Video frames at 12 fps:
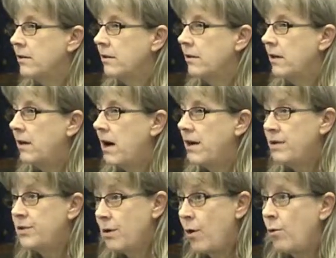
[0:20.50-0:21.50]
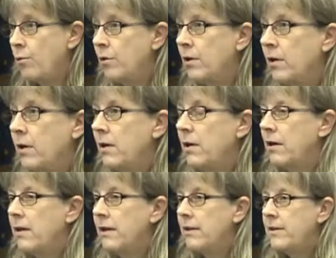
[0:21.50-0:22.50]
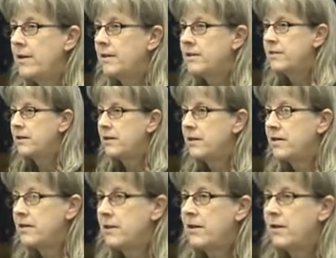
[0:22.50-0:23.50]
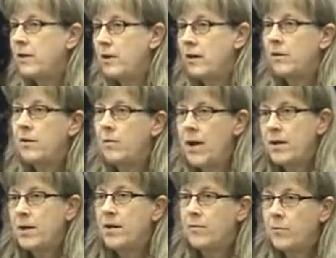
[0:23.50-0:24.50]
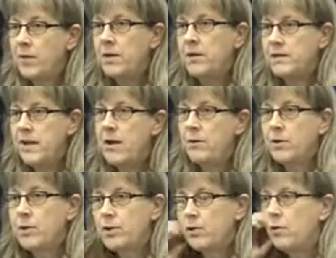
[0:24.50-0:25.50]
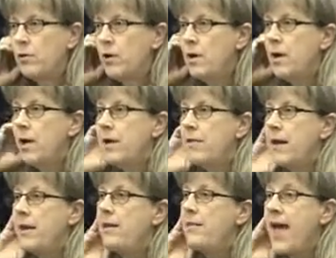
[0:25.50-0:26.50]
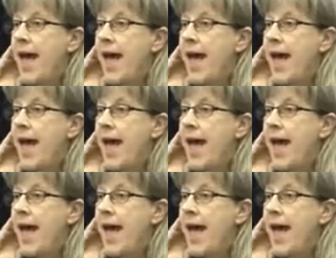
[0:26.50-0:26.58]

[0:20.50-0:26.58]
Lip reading: on his own, that says that the Iraqi government is now in control, that